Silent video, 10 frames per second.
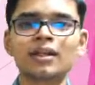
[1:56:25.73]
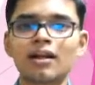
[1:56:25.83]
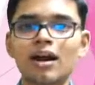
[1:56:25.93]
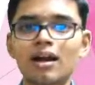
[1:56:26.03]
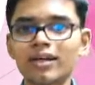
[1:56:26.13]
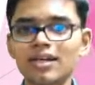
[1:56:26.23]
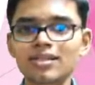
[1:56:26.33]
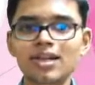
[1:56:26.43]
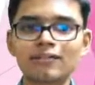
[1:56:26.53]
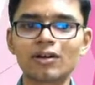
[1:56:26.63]
100
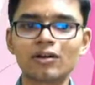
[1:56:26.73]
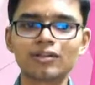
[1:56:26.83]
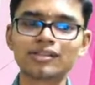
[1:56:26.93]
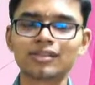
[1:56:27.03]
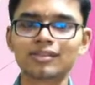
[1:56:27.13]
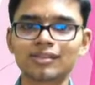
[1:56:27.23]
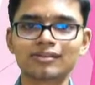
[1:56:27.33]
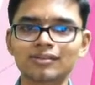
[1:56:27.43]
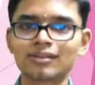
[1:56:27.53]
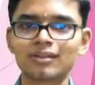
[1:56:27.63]
years after all these things.
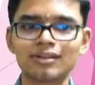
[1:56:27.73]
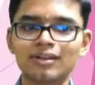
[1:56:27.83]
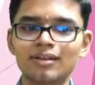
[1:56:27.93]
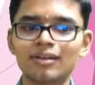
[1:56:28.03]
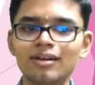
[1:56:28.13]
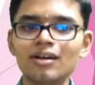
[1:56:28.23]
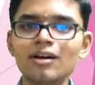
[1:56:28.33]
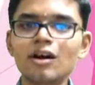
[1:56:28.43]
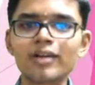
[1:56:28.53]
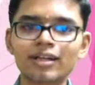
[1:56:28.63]

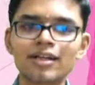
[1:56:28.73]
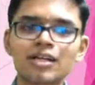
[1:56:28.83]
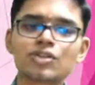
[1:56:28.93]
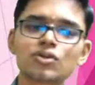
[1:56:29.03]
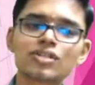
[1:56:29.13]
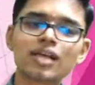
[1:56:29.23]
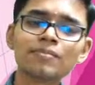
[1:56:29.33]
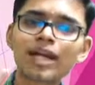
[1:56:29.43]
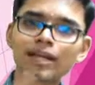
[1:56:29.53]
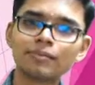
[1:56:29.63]
Alright, so
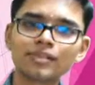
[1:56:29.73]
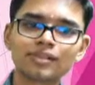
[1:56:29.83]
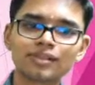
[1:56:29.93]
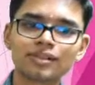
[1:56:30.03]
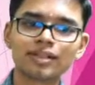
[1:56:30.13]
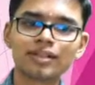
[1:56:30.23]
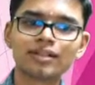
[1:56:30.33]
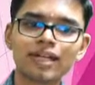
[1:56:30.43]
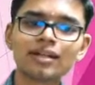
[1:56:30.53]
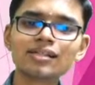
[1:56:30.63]
sometimes
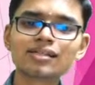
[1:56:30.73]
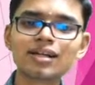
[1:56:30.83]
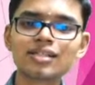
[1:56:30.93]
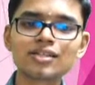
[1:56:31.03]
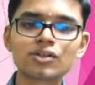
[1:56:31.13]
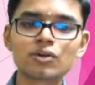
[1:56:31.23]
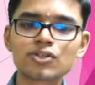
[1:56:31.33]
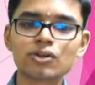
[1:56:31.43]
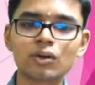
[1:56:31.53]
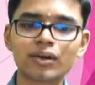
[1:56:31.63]
the Indus culture is
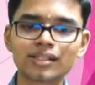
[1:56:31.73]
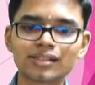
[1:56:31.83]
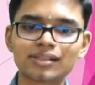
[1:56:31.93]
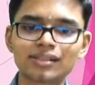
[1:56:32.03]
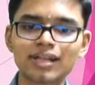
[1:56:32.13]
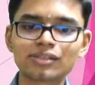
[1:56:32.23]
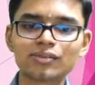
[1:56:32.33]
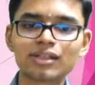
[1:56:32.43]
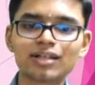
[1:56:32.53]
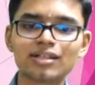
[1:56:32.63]
also known as
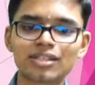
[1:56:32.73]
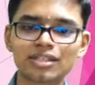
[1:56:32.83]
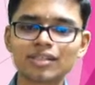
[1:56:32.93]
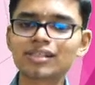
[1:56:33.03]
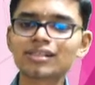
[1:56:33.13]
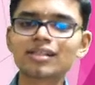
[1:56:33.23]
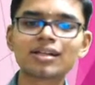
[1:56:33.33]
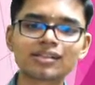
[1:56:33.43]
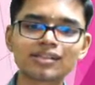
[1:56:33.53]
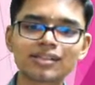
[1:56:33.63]
Saraswati culture. This is the
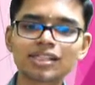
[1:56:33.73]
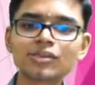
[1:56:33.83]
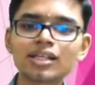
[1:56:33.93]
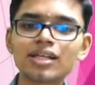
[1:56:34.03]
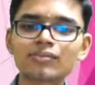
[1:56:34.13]
reason. Saraswati